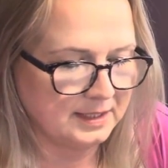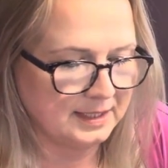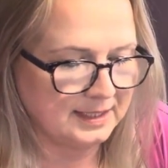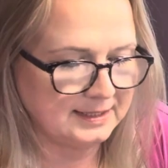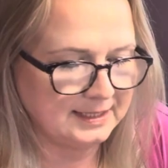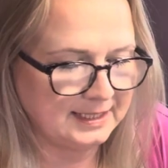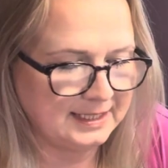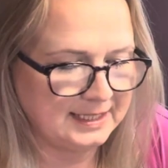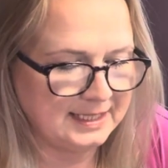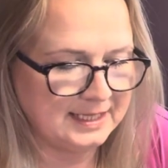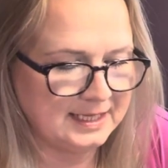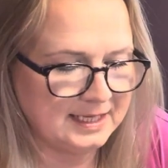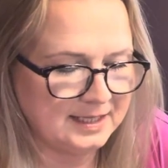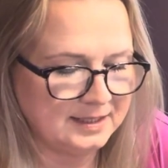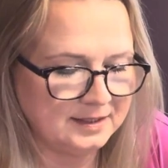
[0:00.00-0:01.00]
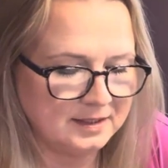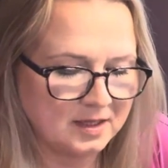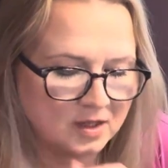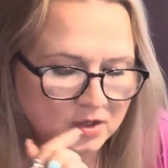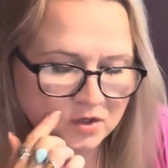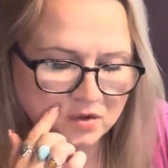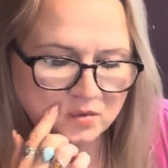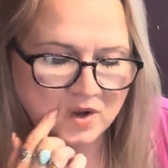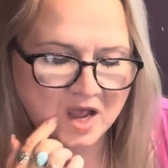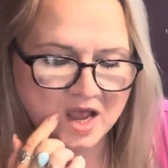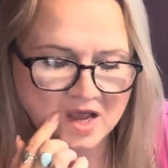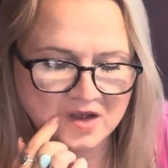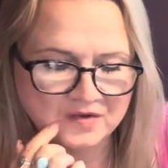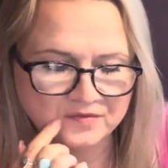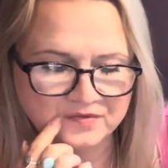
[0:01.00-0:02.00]
And here you
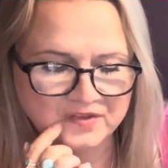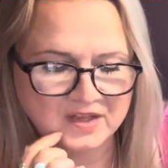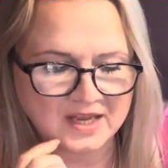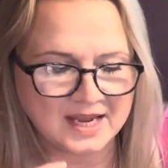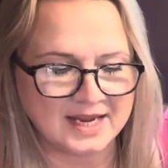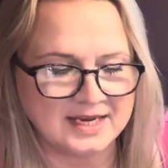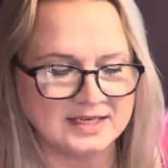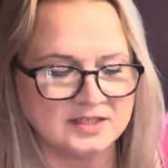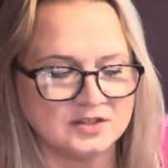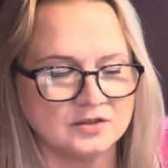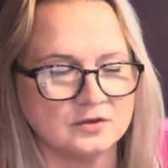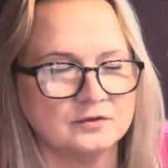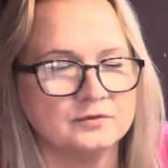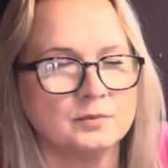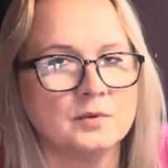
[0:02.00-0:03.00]
have the Ace of